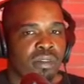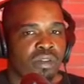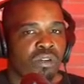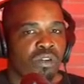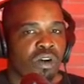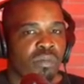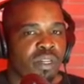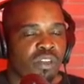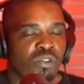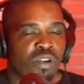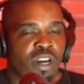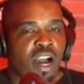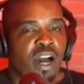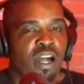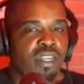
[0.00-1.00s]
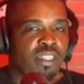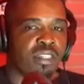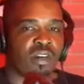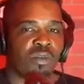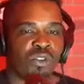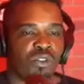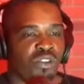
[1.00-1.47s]
You know what I mean? You calling
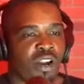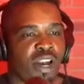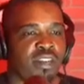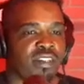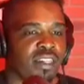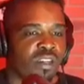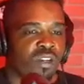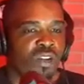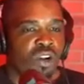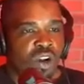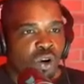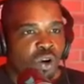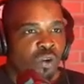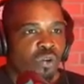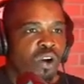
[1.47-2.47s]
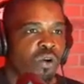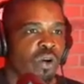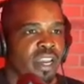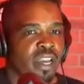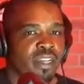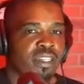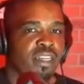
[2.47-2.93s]
something. You trying to see who
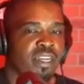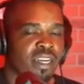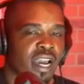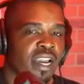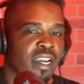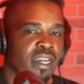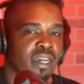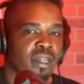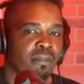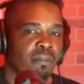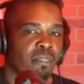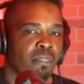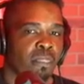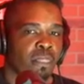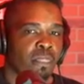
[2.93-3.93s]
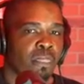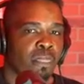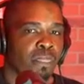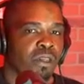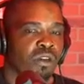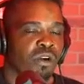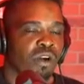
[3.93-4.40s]
gonna answer tonight.
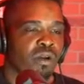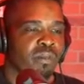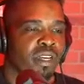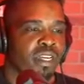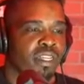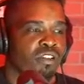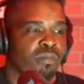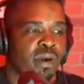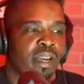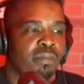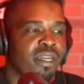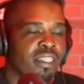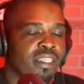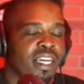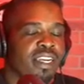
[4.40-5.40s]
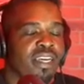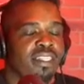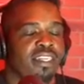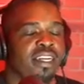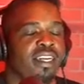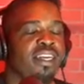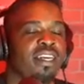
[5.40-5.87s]
You know what I mean? You may be saying, let's
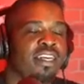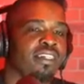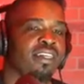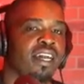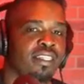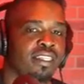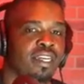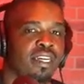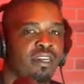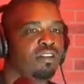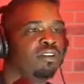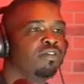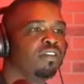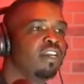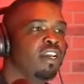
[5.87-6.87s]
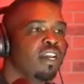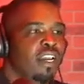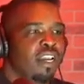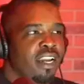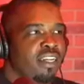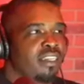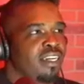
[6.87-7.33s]
cleanse ourselves
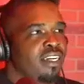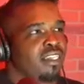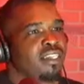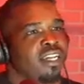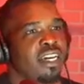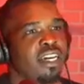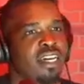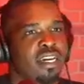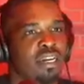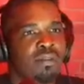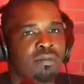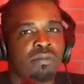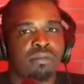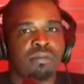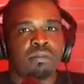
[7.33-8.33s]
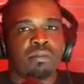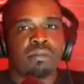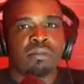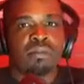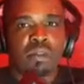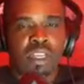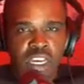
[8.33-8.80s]
and just see
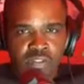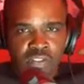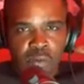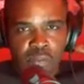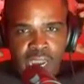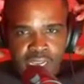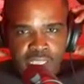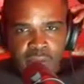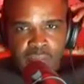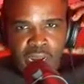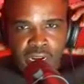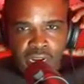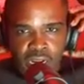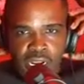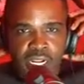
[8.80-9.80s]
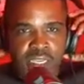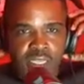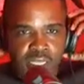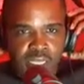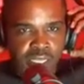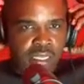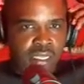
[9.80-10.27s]
if it makes a better
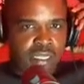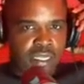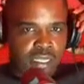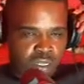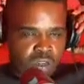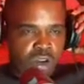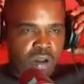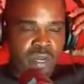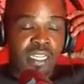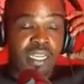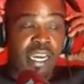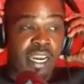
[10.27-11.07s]
us. You know what I mean?